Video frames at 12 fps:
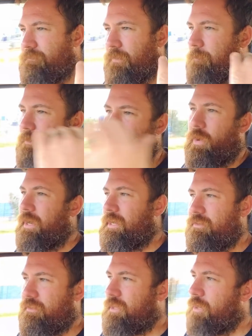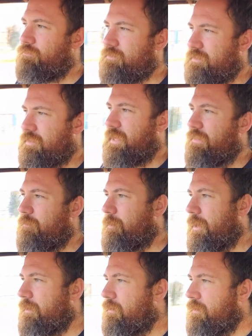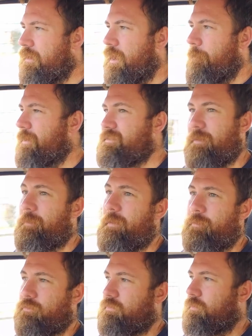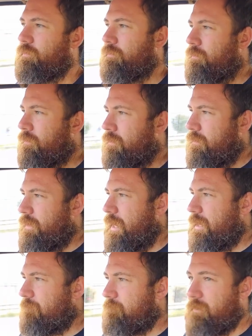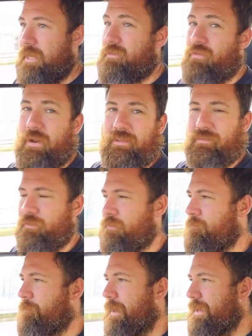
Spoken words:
from the one end of the country to the other, but I mean, some people do, and credit to them.